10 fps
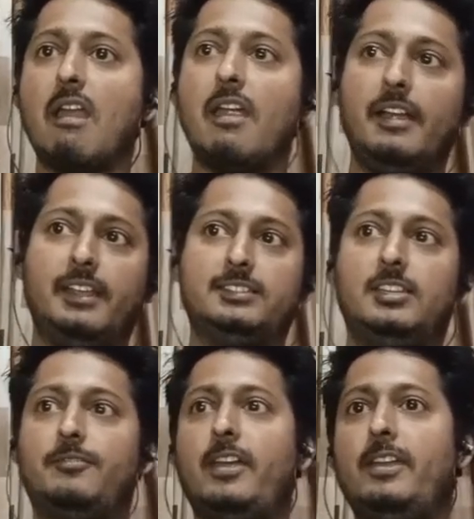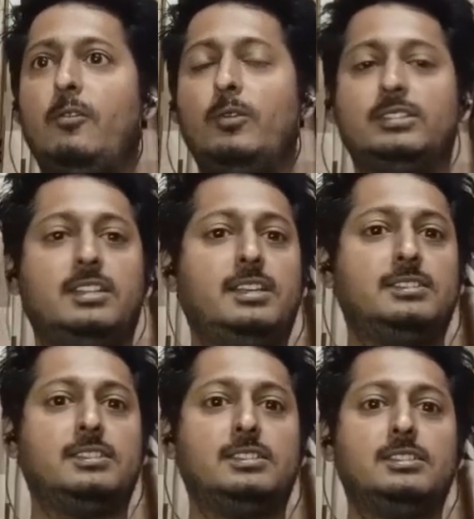e takes d5, and now Wesley is
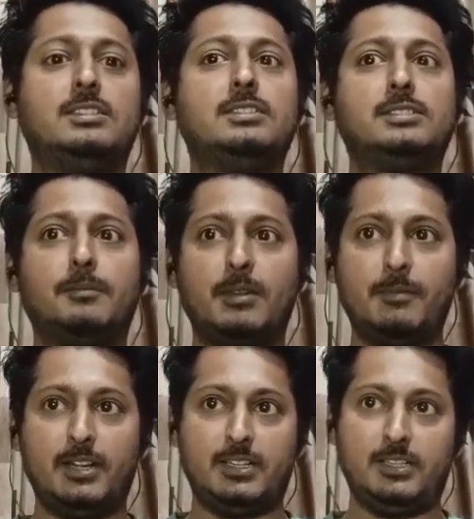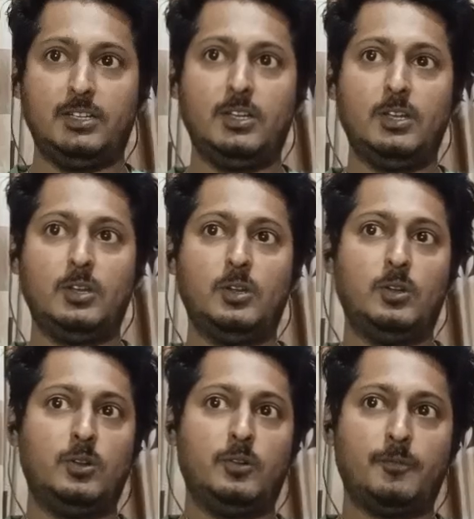simply better.
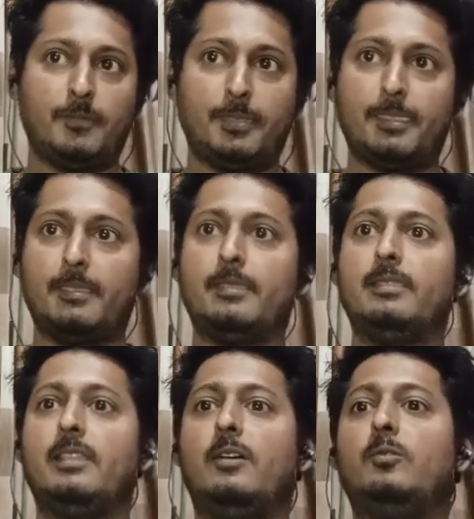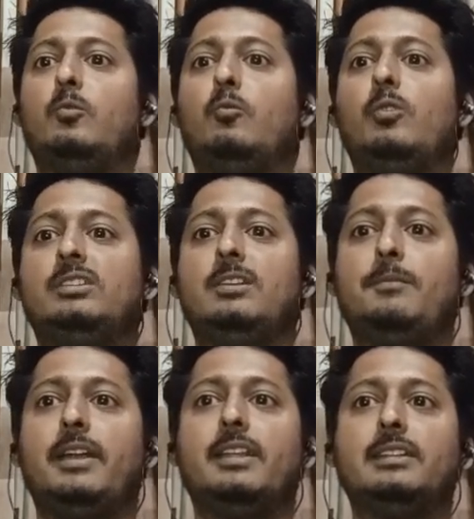Now Wesley
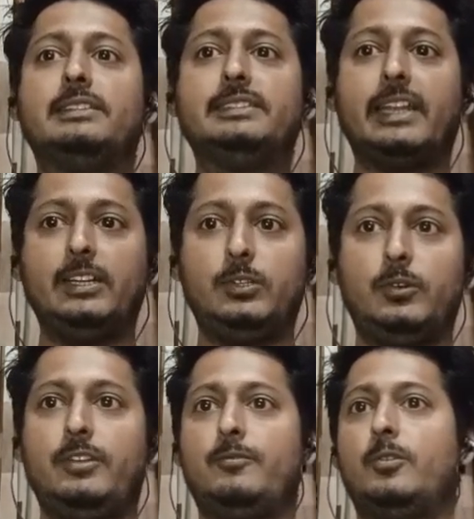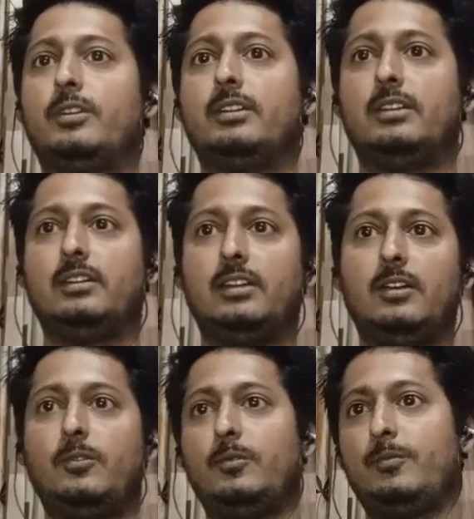played knight to d4.
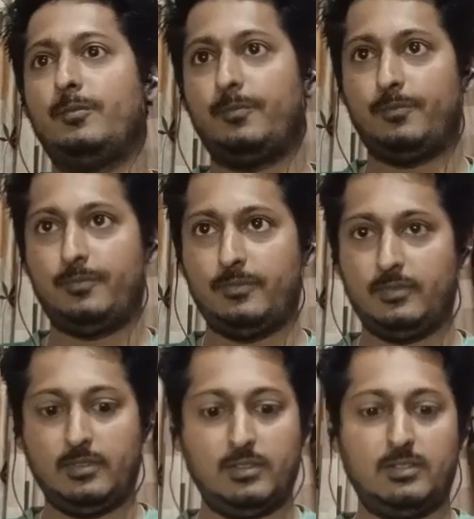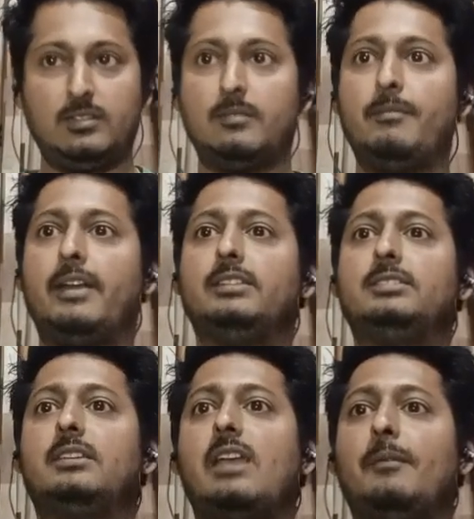Now Magnus
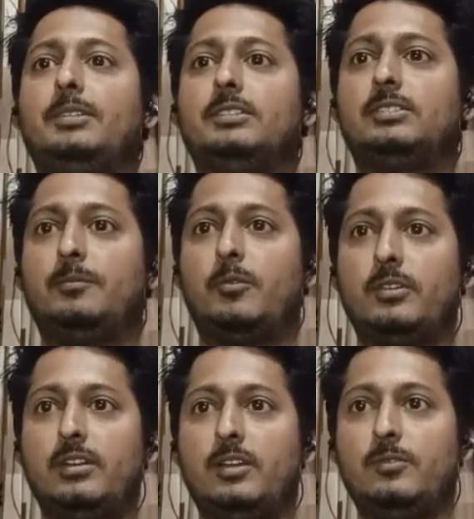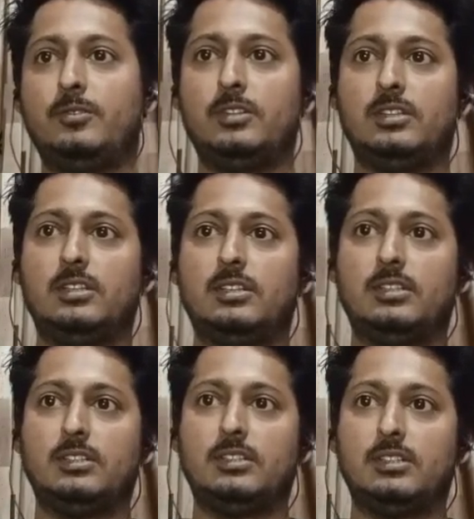captures the pawn. Now
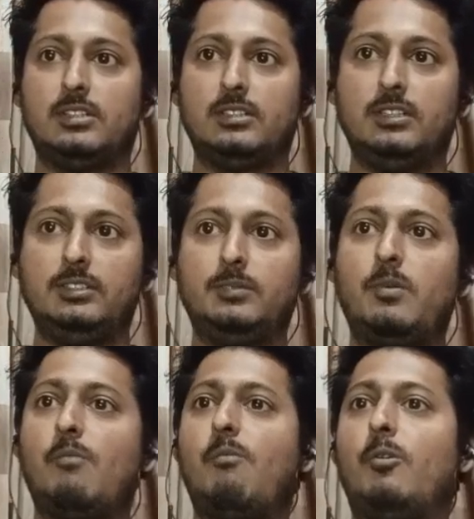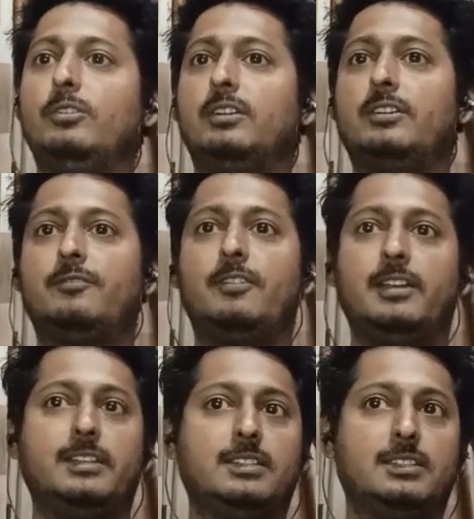this pawn is under
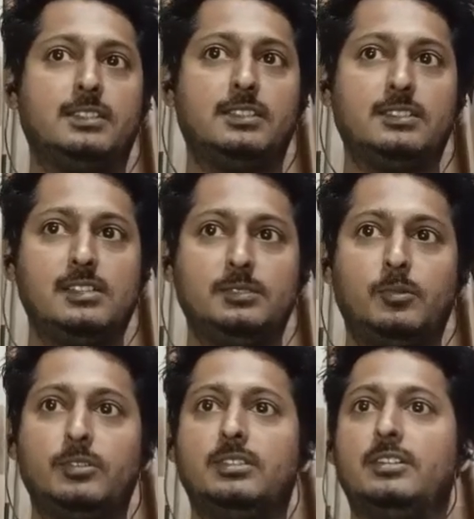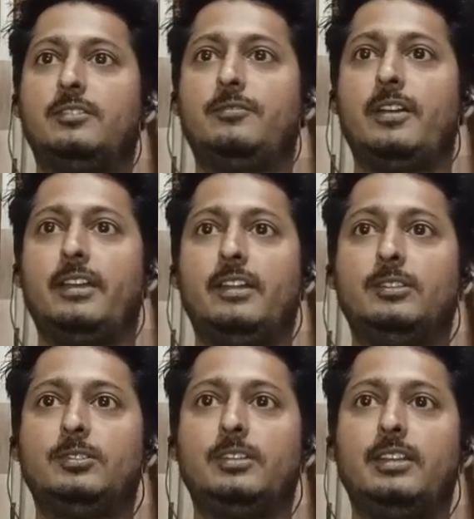fire. This pawn is under fire, and
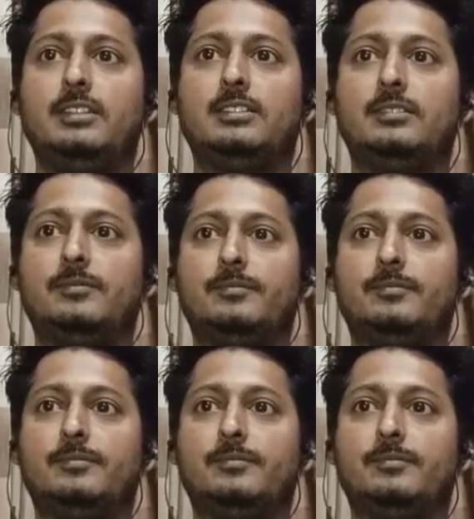also there is a